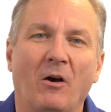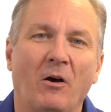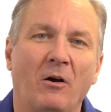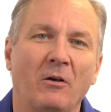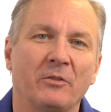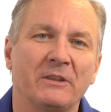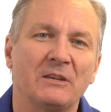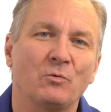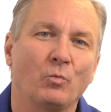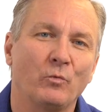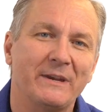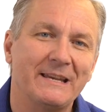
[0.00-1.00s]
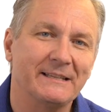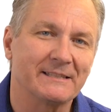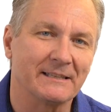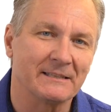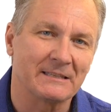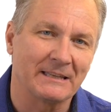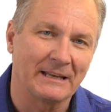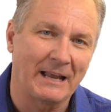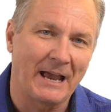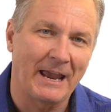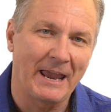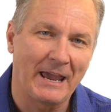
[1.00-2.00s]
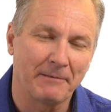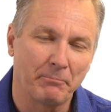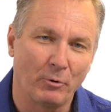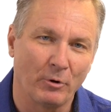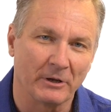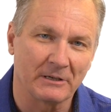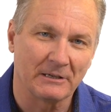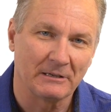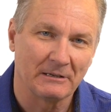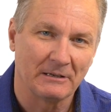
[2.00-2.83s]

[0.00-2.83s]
all the reasons that I had put